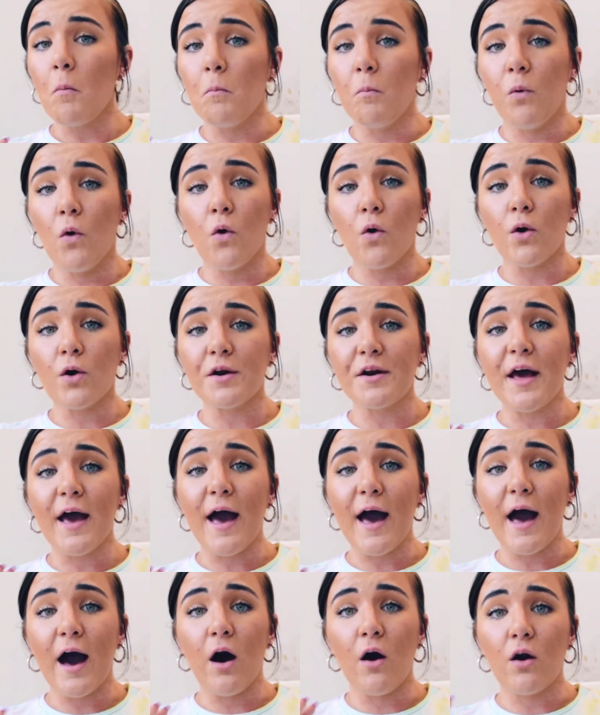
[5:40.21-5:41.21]
bored
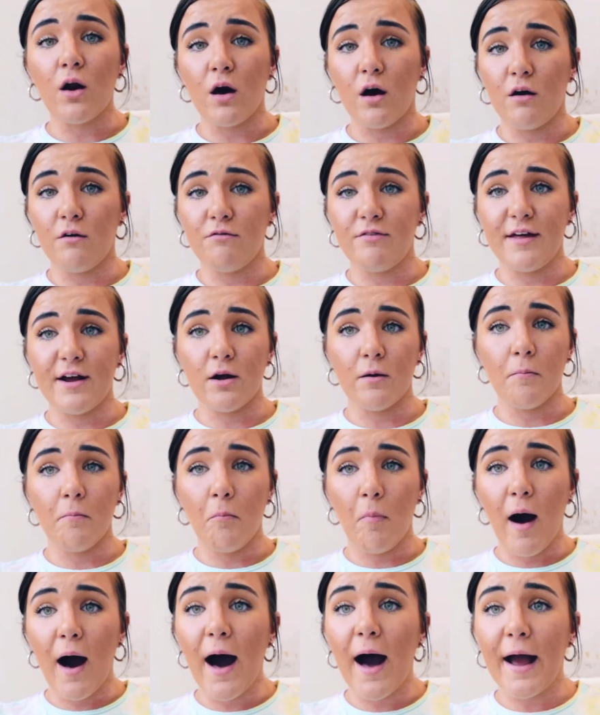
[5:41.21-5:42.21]
out of their
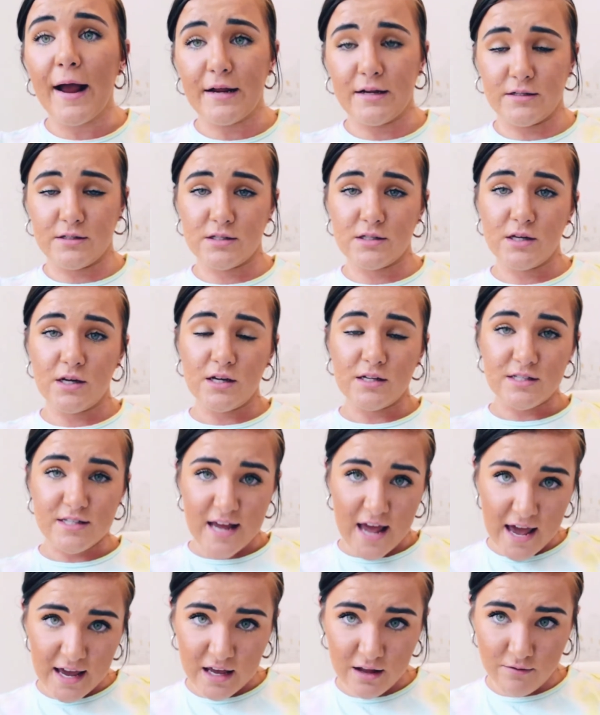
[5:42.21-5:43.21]
minds.
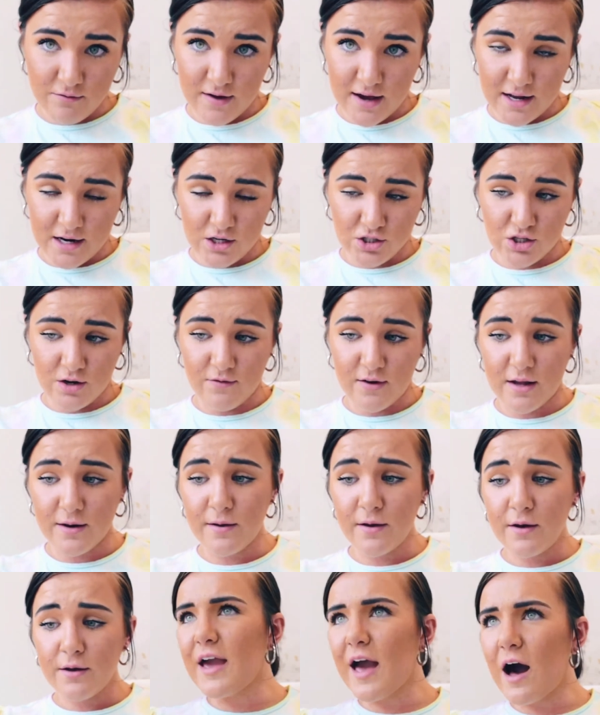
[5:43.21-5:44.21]
Take advantage of it.
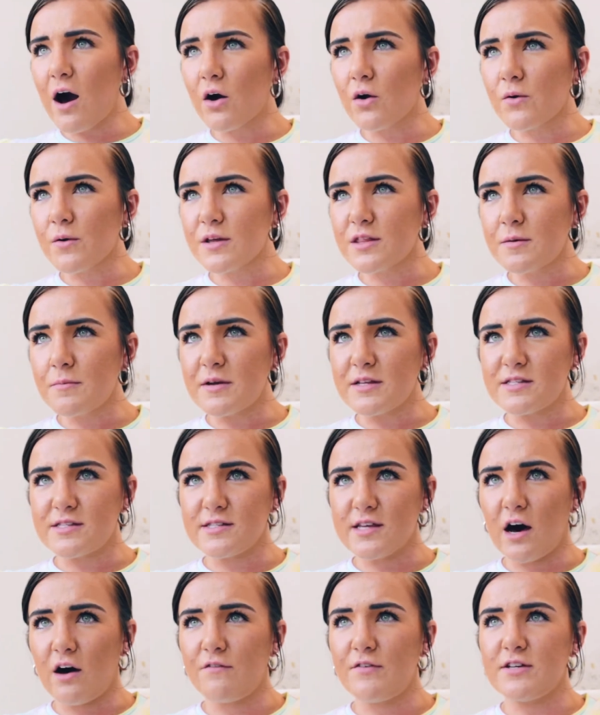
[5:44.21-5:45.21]
The algorithm
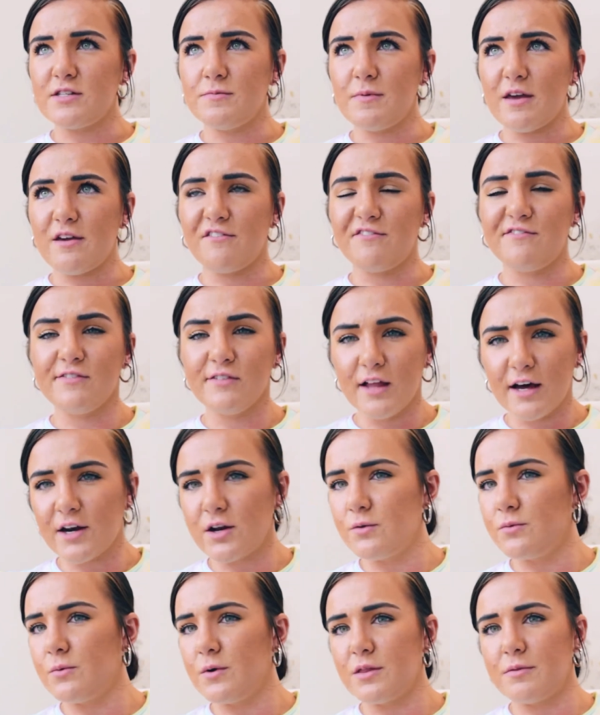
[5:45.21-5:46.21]
itself is being
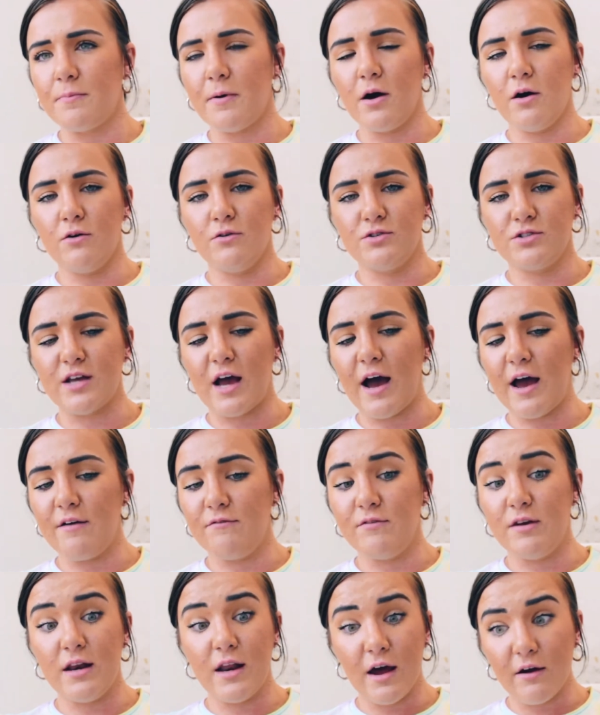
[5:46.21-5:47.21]
flooded with posts. I have
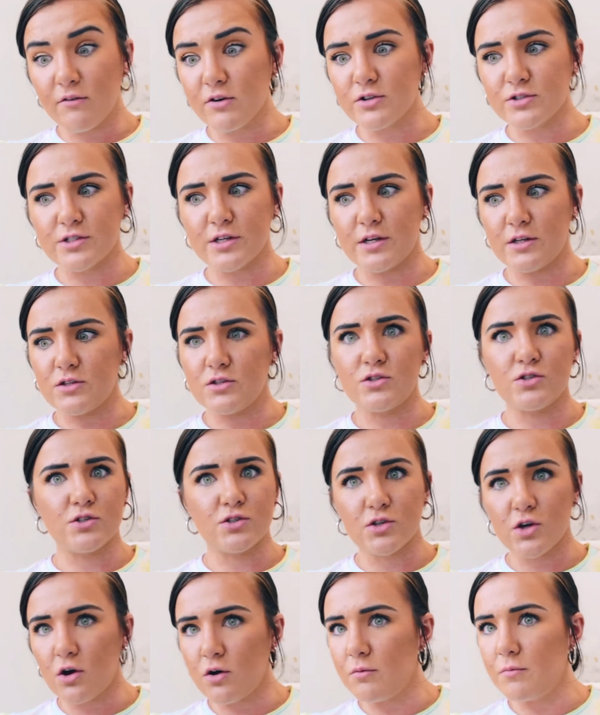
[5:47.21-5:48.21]
never seen
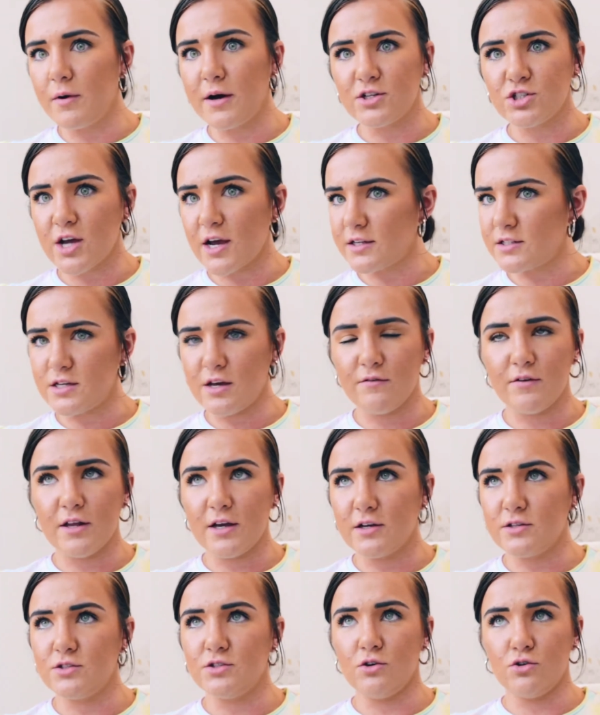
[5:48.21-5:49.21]
so much activity
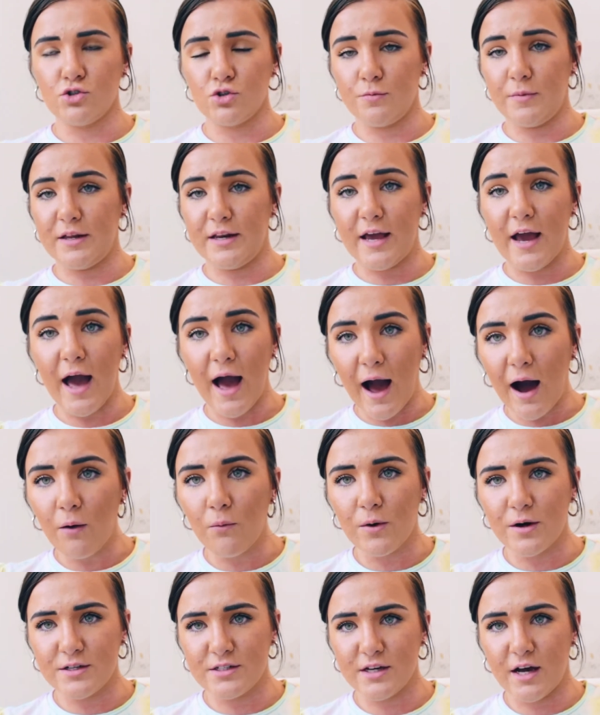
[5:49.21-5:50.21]
on social media at
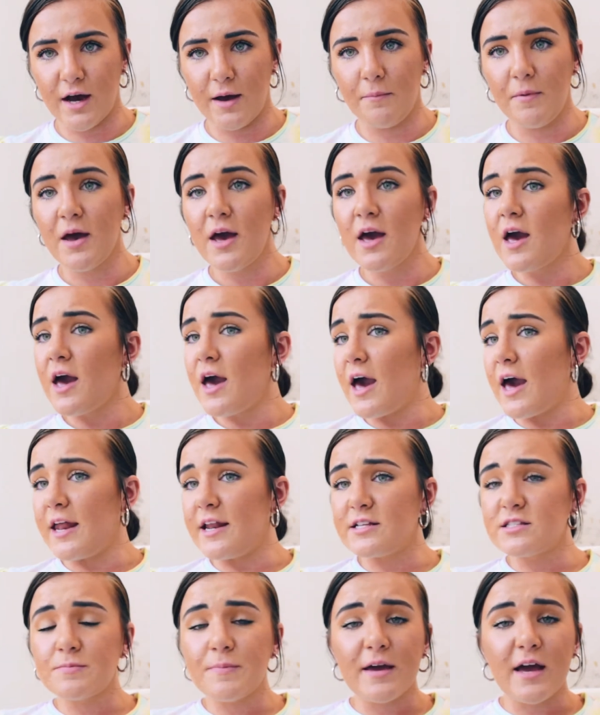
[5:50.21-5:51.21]
one time, and
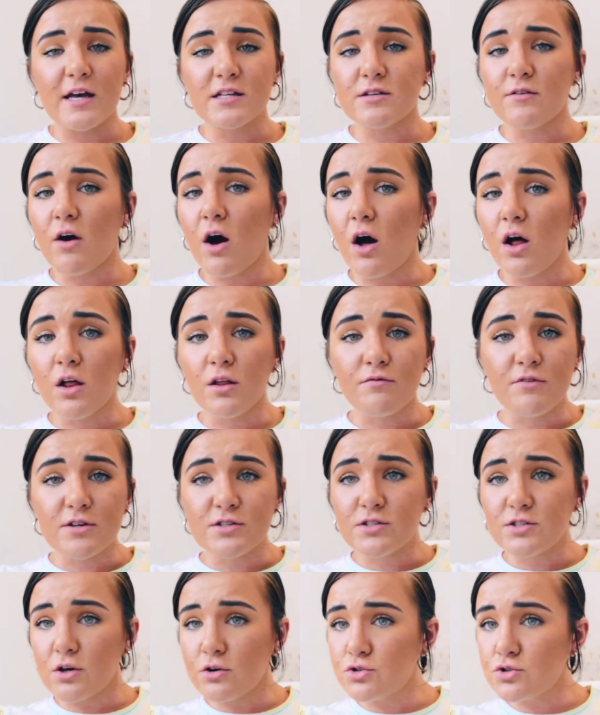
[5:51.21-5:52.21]
it's because of all of
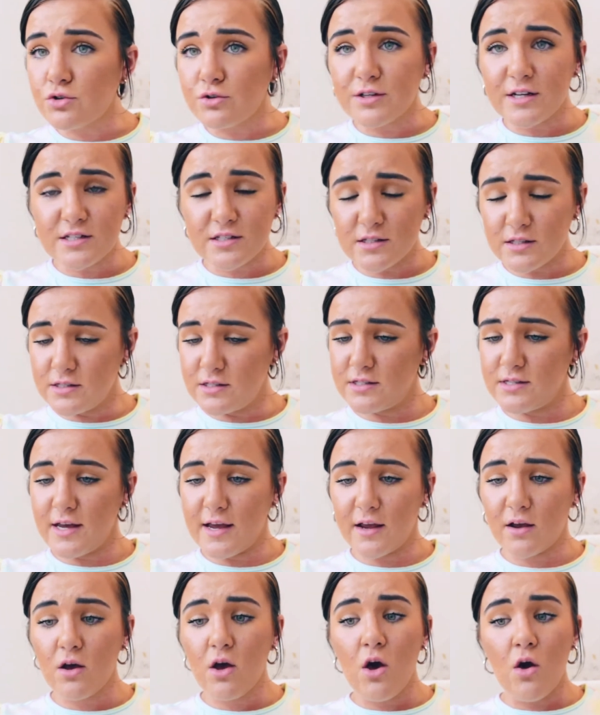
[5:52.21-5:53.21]
this social
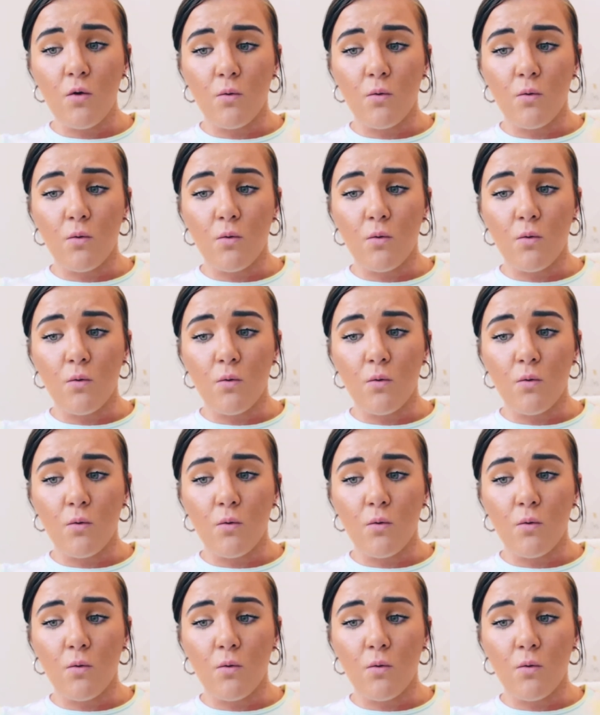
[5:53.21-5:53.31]
distancing.